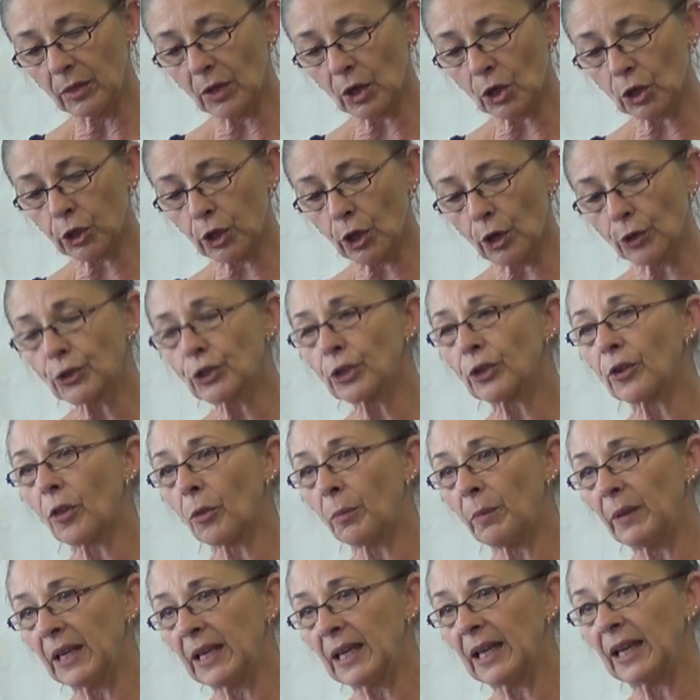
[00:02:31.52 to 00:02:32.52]
the closer to
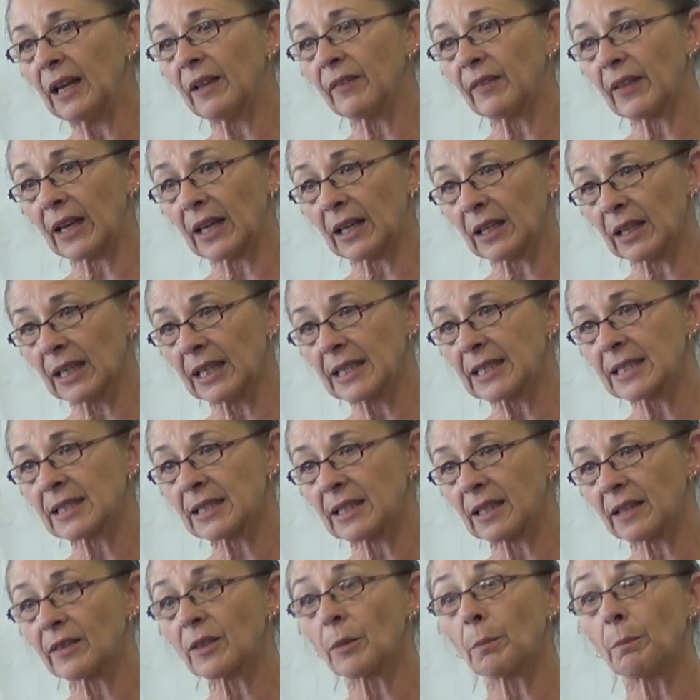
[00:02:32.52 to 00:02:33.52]
the beginning that it
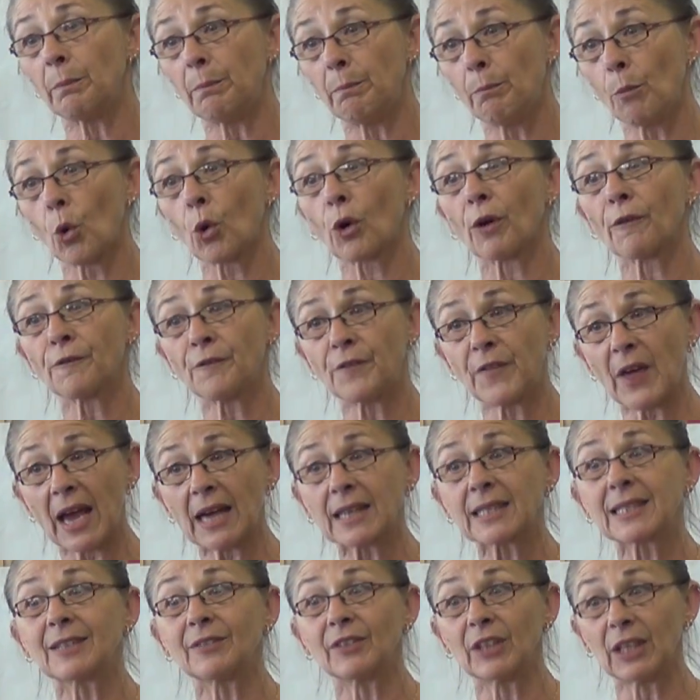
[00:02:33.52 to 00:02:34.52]
lists it, the more
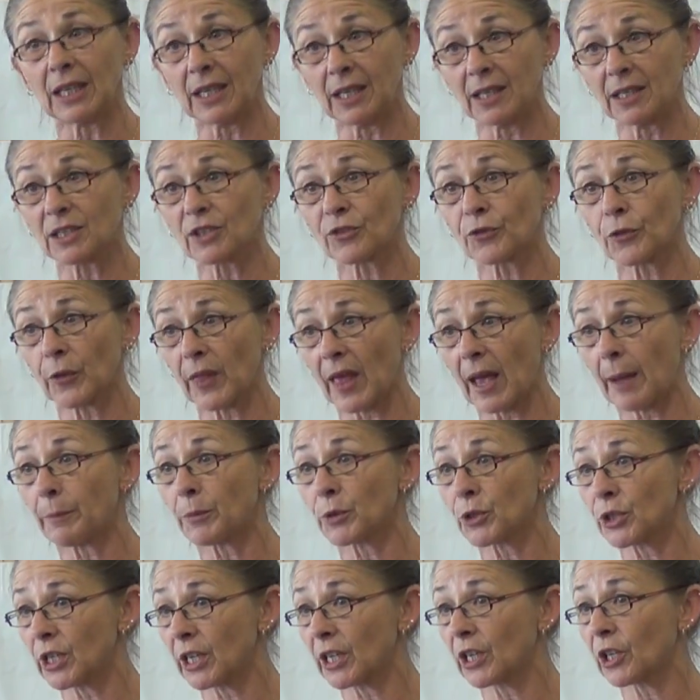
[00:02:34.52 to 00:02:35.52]
effective it is for
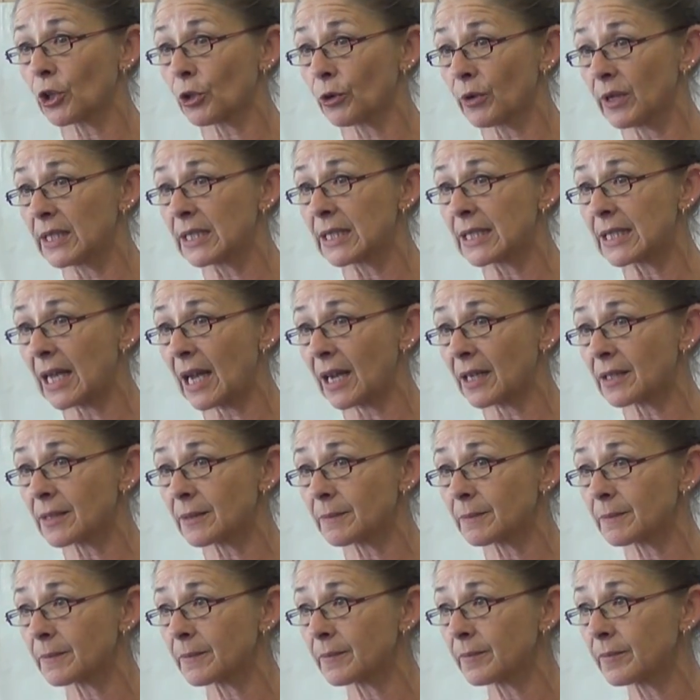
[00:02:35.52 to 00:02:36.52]
that particular
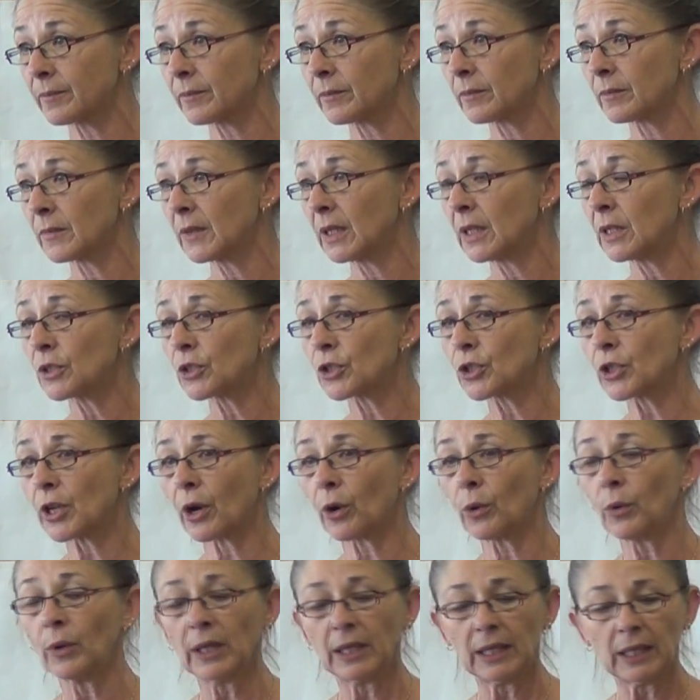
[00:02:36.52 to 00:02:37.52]
insect.
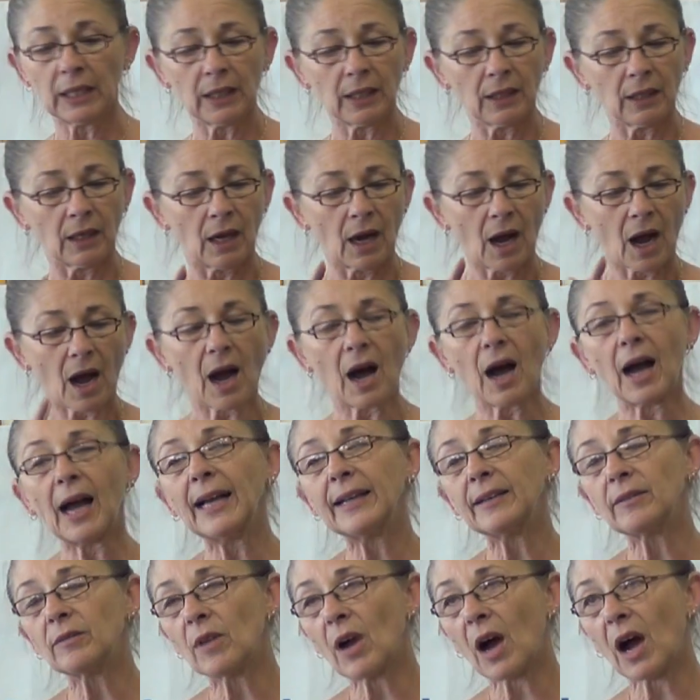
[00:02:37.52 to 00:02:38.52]
So
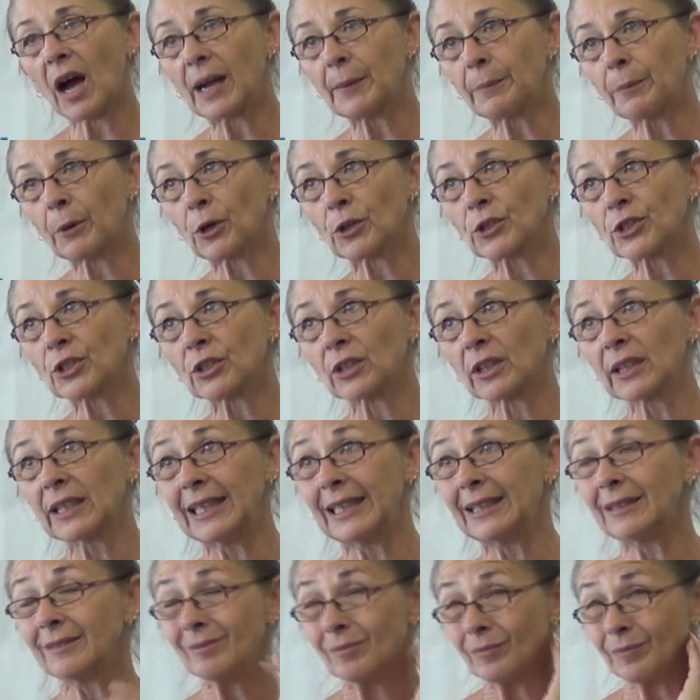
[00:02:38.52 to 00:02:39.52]
I
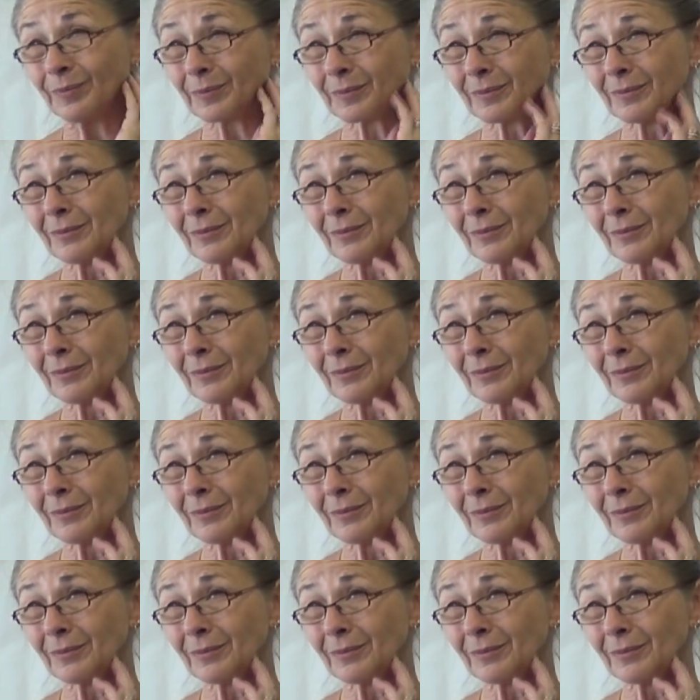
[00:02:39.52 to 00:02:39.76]
personally